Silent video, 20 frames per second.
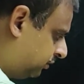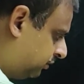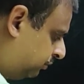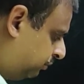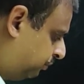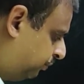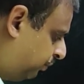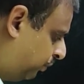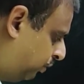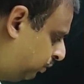
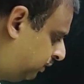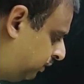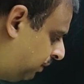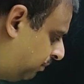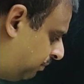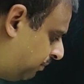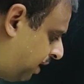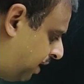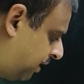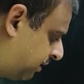both the
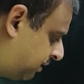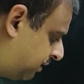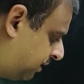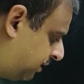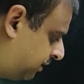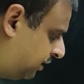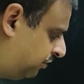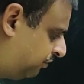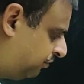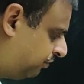masses
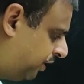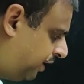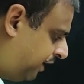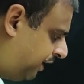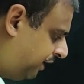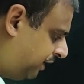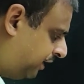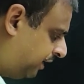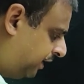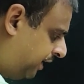in
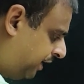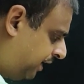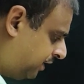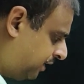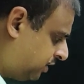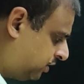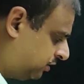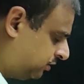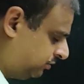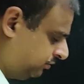vertical
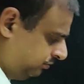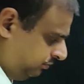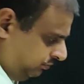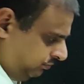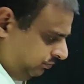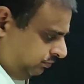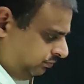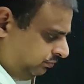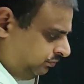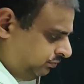direction.
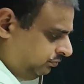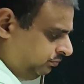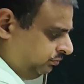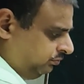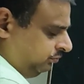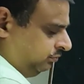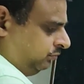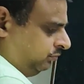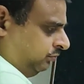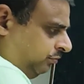
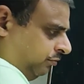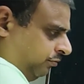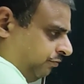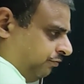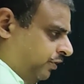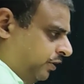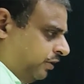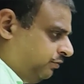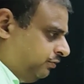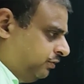
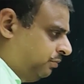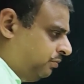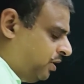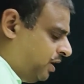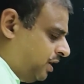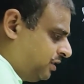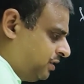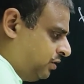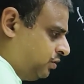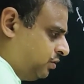One of the
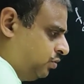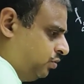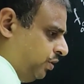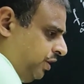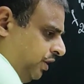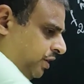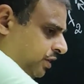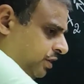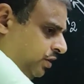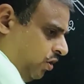mass is going
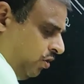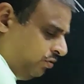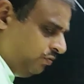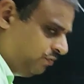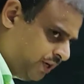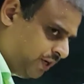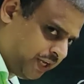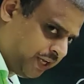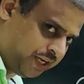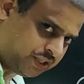in downward
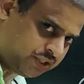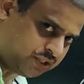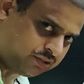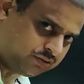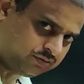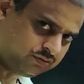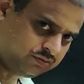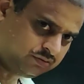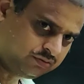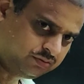direction.
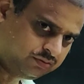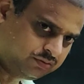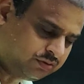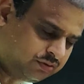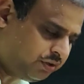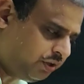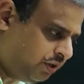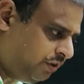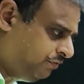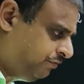
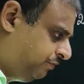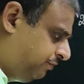If